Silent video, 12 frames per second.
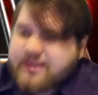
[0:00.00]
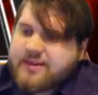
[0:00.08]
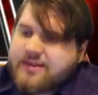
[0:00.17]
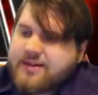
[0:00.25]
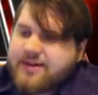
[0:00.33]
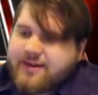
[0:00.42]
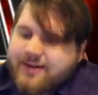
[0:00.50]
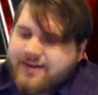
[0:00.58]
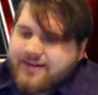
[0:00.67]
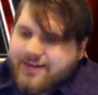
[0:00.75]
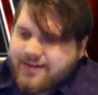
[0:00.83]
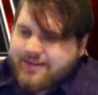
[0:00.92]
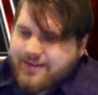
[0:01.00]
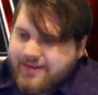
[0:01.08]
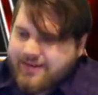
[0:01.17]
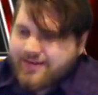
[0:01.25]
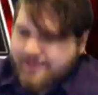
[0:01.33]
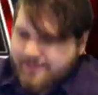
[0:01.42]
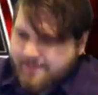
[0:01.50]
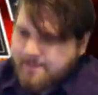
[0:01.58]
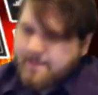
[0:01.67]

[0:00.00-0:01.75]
(silence)